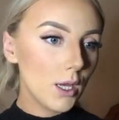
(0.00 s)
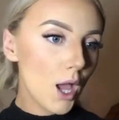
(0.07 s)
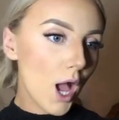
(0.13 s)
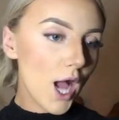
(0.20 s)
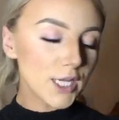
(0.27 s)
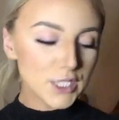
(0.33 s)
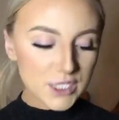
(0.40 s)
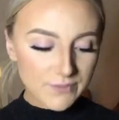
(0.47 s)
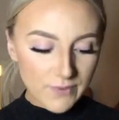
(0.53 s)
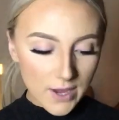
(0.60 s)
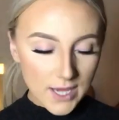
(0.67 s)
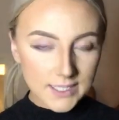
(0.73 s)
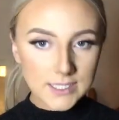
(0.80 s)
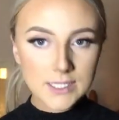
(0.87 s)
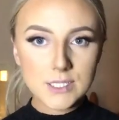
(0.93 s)
I just
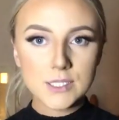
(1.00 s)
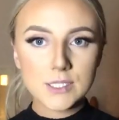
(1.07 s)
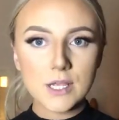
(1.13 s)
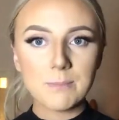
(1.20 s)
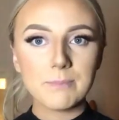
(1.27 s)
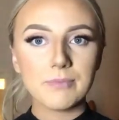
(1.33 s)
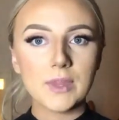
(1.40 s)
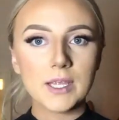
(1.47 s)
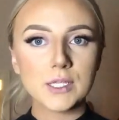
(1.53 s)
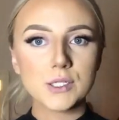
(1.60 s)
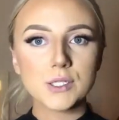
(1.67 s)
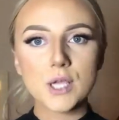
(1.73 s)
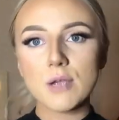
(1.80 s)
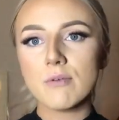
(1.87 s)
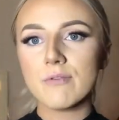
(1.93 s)
find there's something
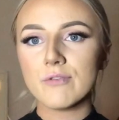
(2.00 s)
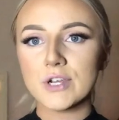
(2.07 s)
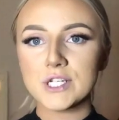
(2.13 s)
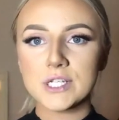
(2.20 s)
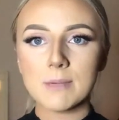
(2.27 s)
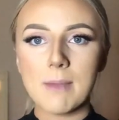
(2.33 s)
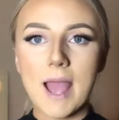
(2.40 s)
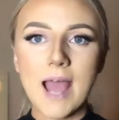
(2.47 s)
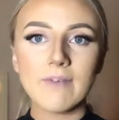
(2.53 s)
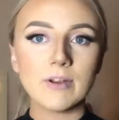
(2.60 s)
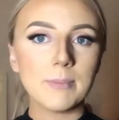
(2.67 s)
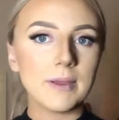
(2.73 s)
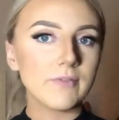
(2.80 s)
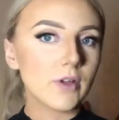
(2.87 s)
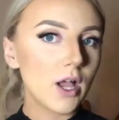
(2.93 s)
so refreshing about having a
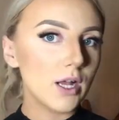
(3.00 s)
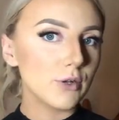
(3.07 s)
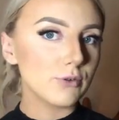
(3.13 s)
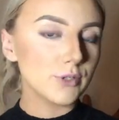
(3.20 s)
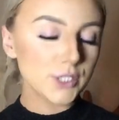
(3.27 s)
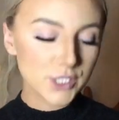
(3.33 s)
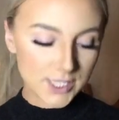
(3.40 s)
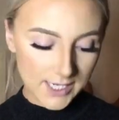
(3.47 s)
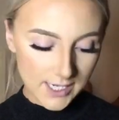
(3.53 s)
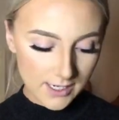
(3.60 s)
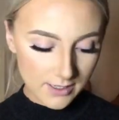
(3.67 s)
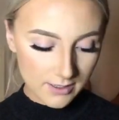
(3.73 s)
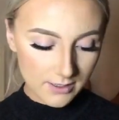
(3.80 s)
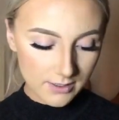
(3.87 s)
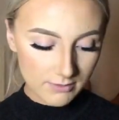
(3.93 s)
bit of colour on the
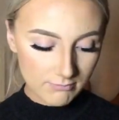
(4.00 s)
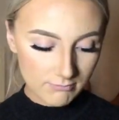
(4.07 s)
cheek.